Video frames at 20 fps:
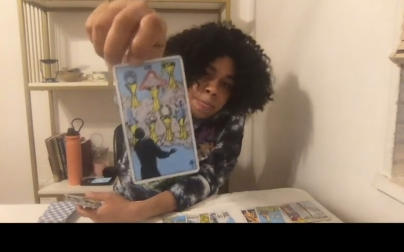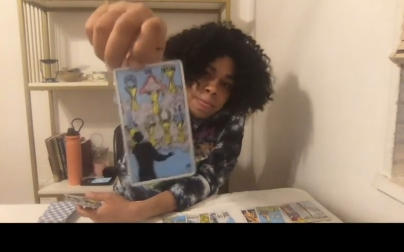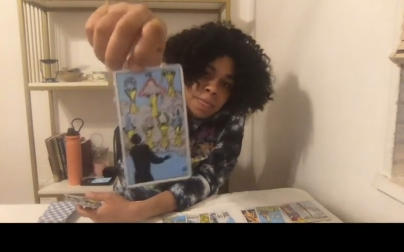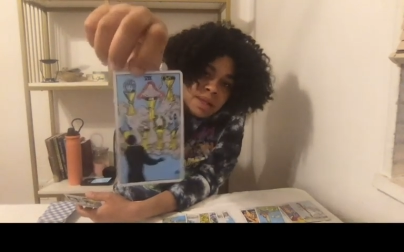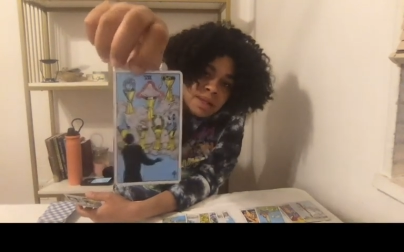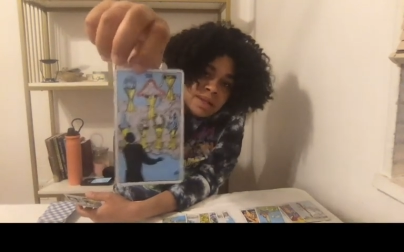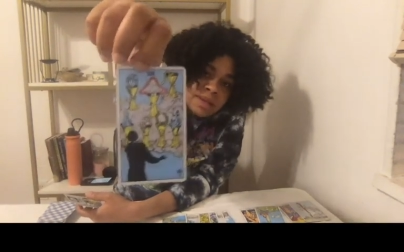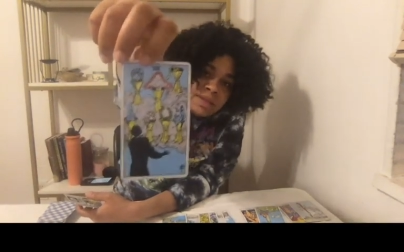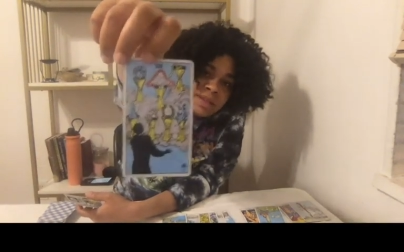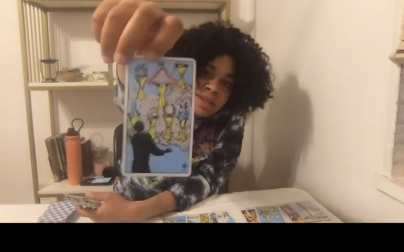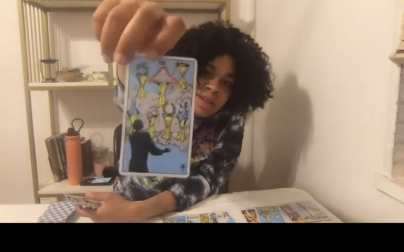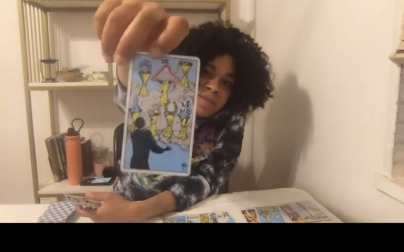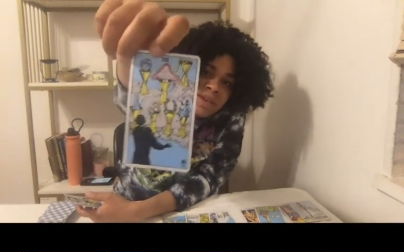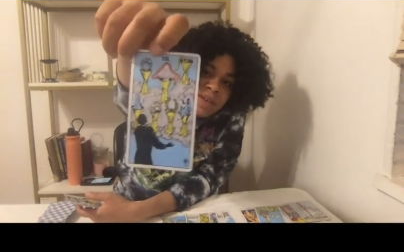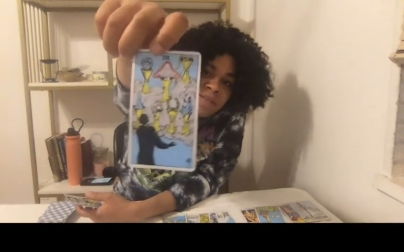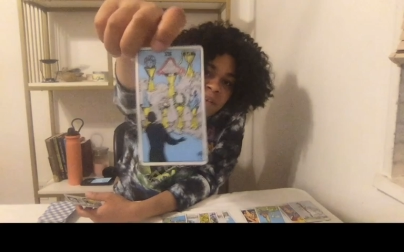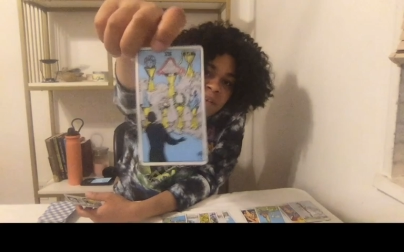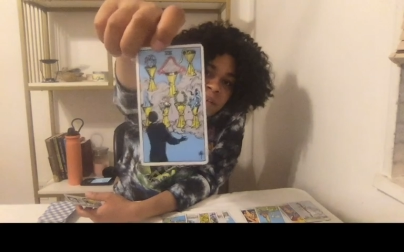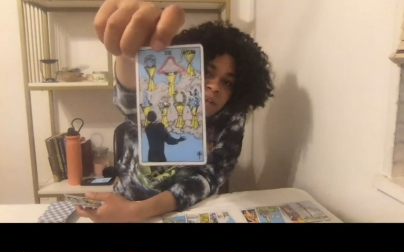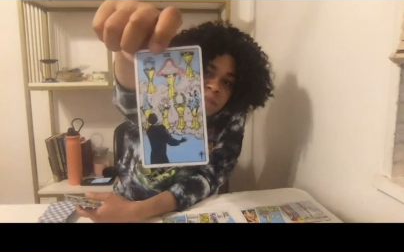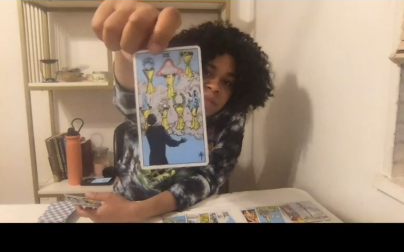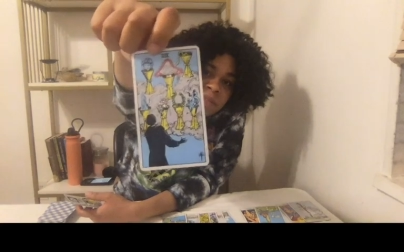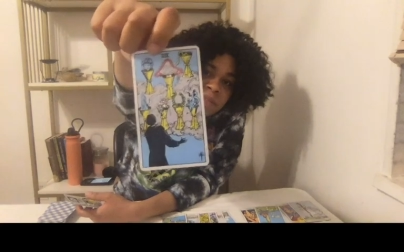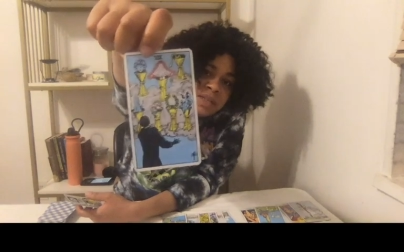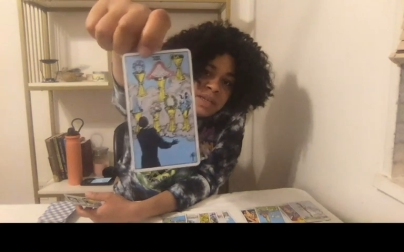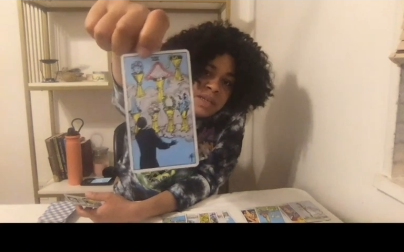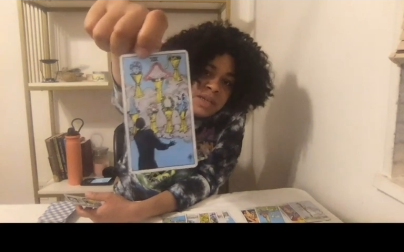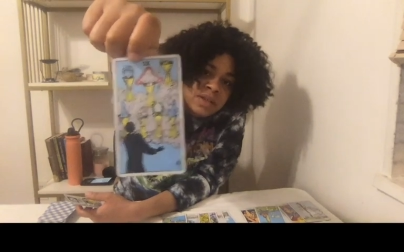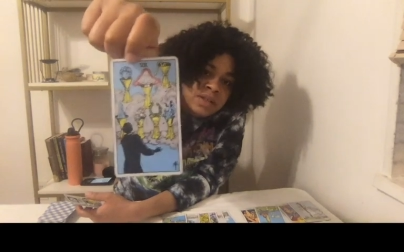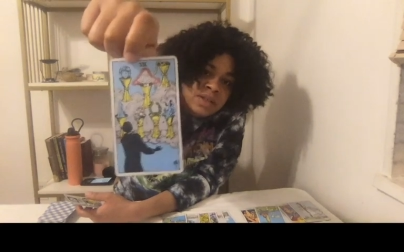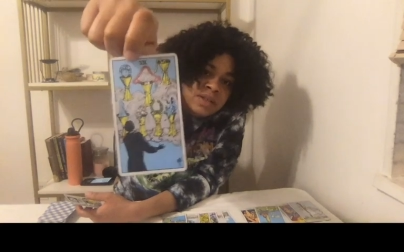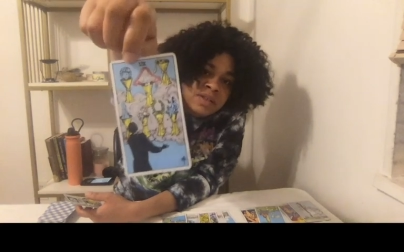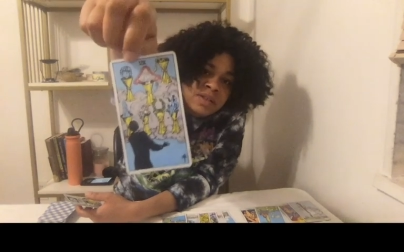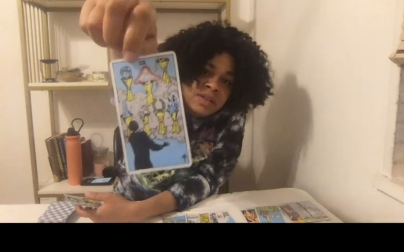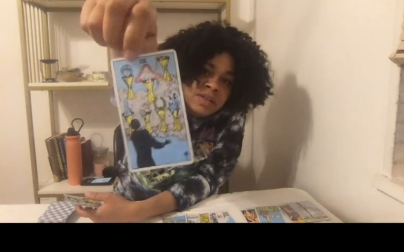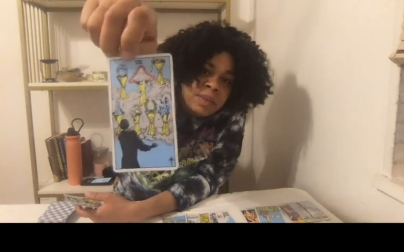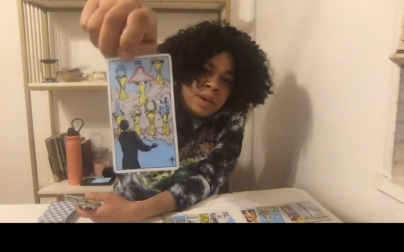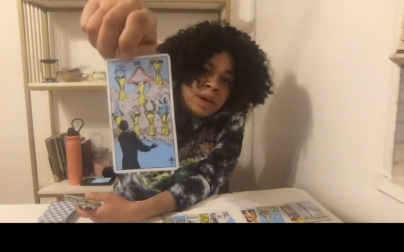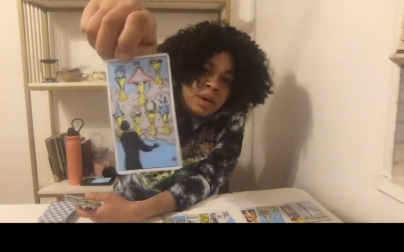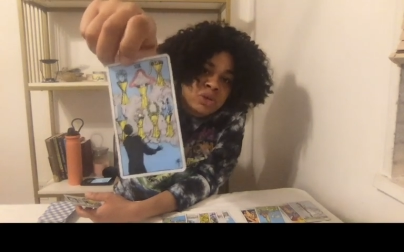Seven of Cups is here. This is
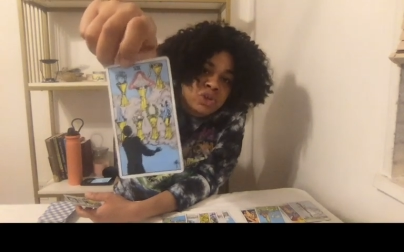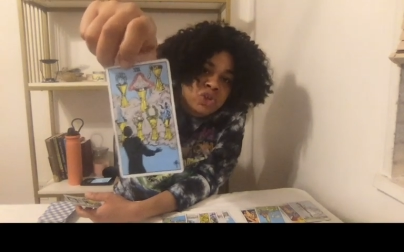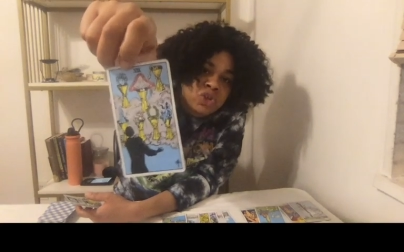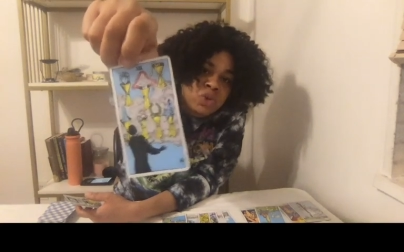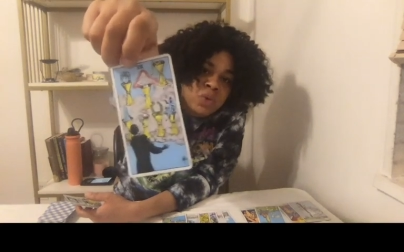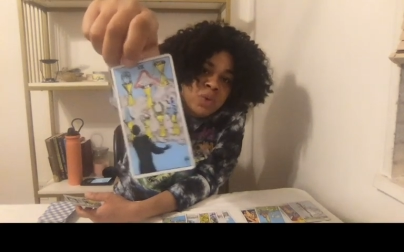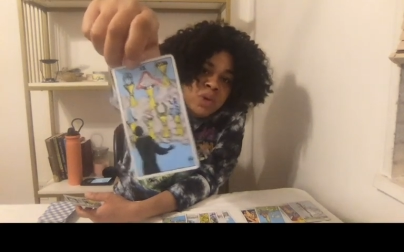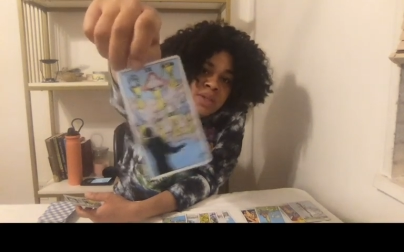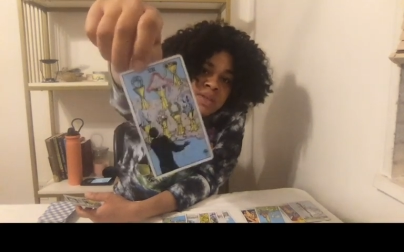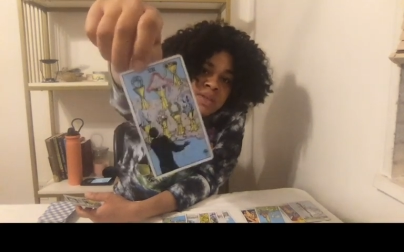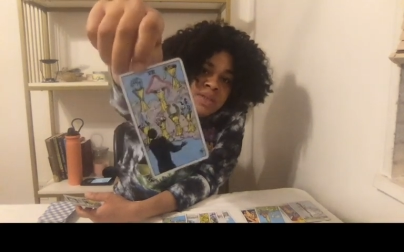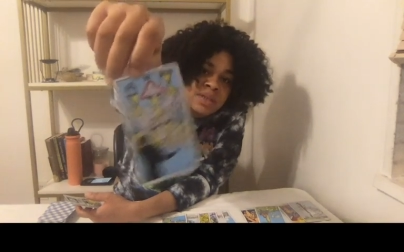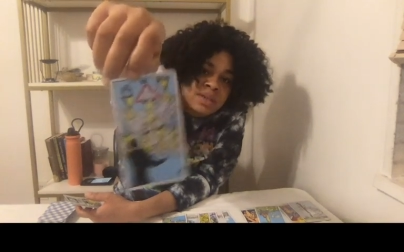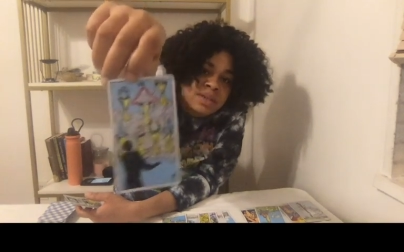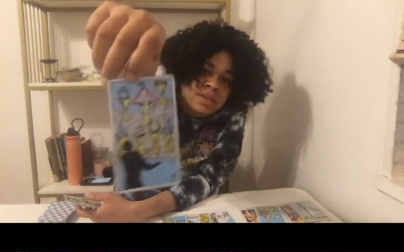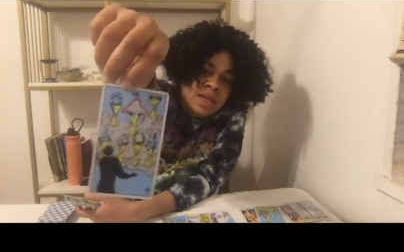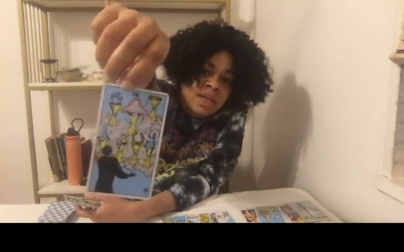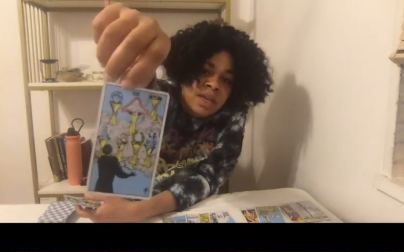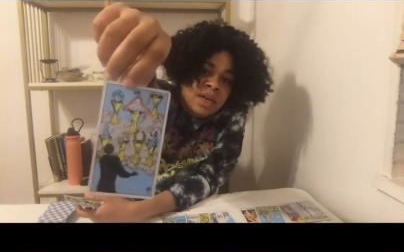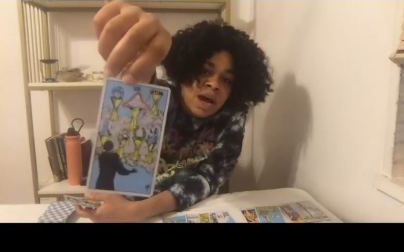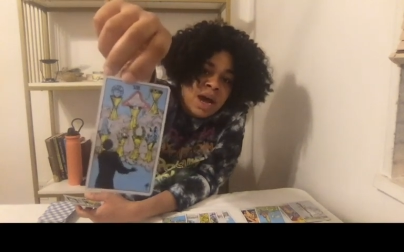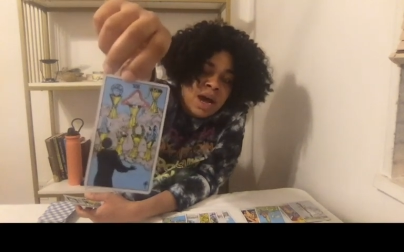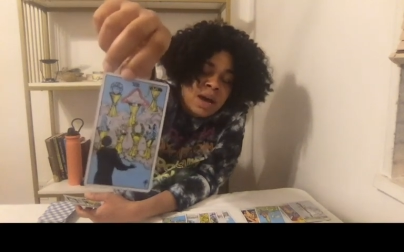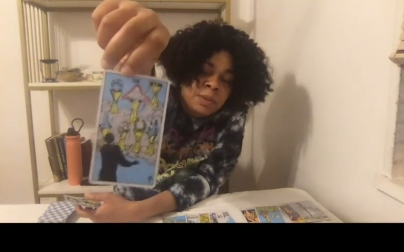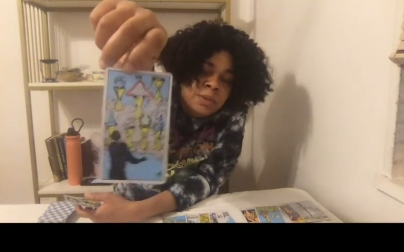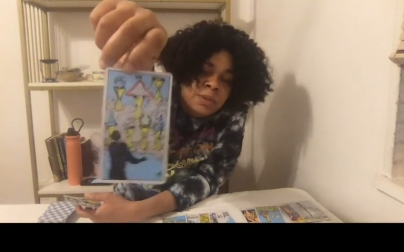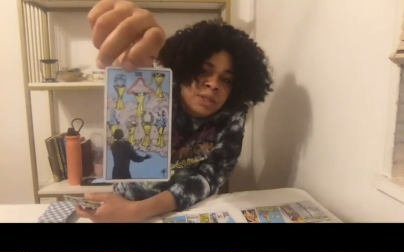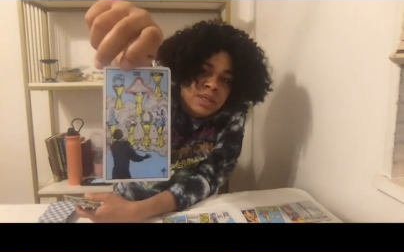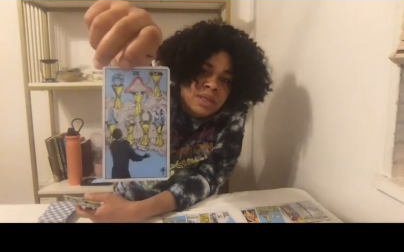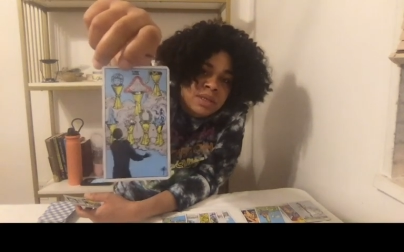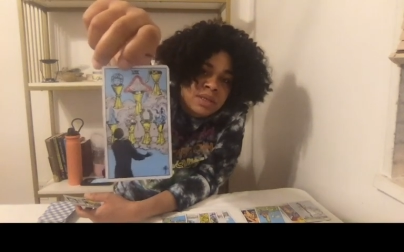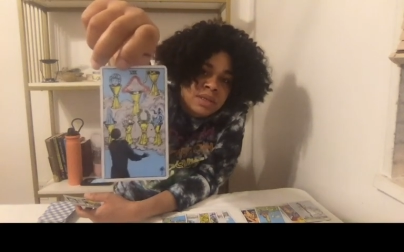about choices and options,